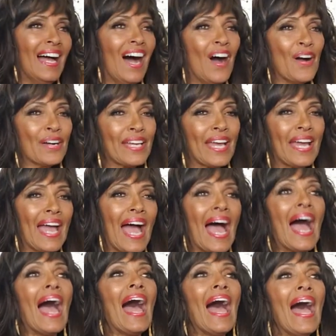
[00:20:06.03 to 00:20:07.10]
Okay,
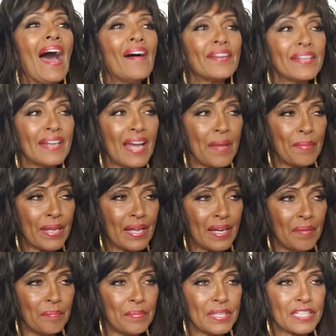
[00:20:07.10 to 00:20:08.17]
how did I
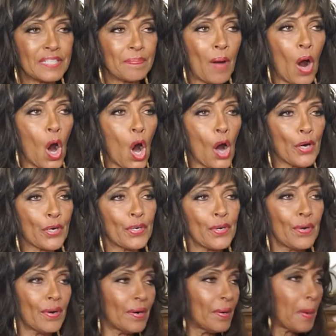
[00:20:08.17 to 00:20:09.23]
become Miss
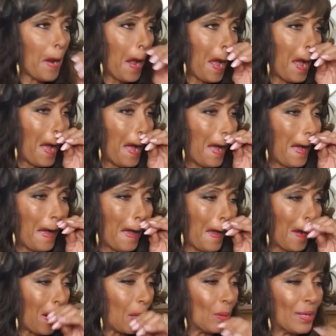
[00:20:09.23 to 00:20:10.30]
Parker?
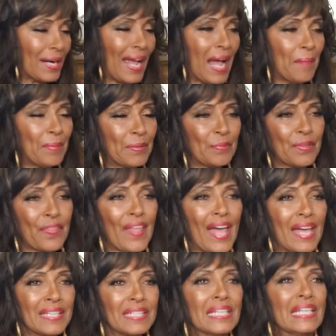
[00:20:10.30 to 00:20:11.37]
What happened with
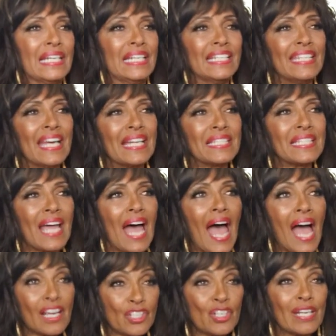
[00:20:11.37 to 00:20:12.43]
that? Yes,
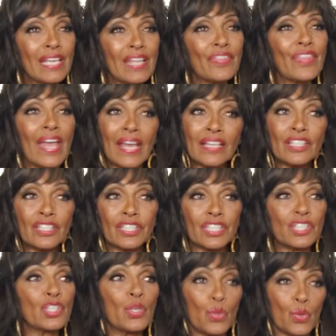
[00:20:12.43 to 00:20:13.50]
actually,
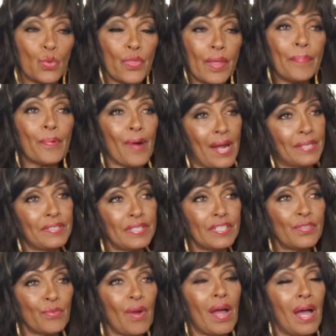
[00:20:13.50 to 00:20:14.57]
thanks to The Price
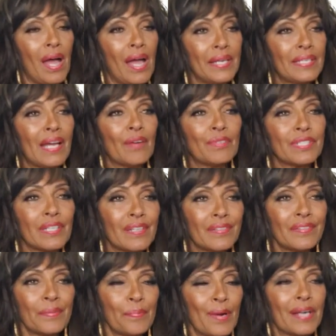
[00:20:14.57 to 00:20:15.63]
is Right. I was
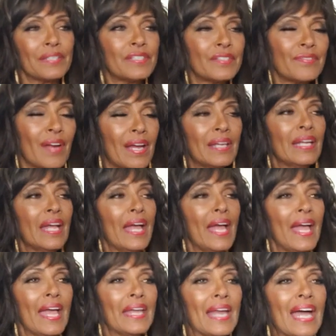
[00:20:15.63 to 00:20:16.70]
on The Price is Right.
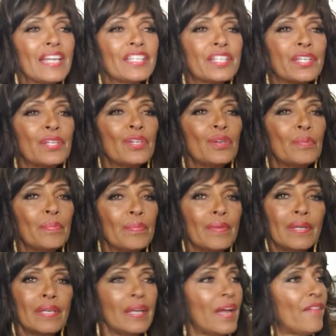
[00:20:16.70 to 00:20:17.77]
And Ice Cube,
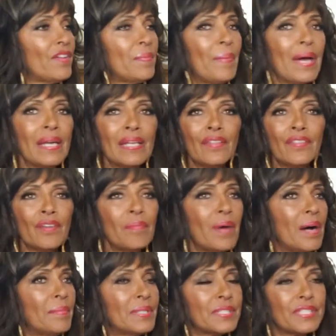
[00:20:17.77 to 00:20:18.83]
everybody and their
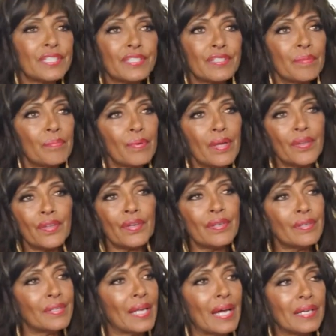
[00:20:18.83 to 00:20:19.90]
mama and sister and brother
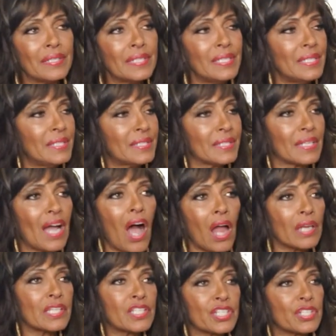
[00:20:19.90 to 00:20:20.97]
and aunties and
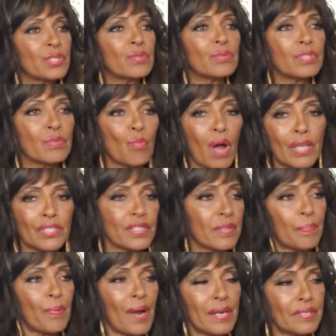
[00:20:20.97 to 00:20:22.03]
college students watched The
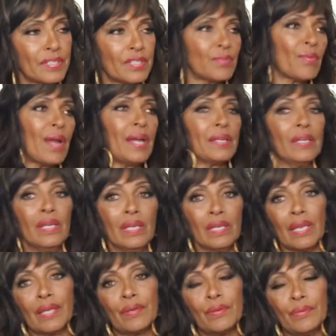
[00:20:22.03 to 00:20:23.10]
Price is Right.
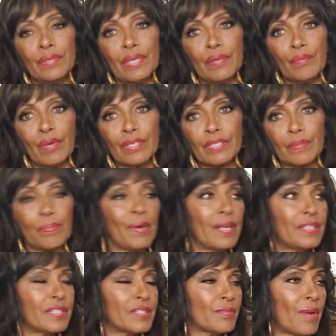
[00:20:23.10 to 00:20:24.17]
Like, who didn't watch The
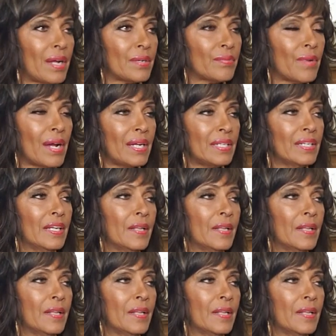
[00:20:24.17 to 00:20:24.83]
Price is Right, right?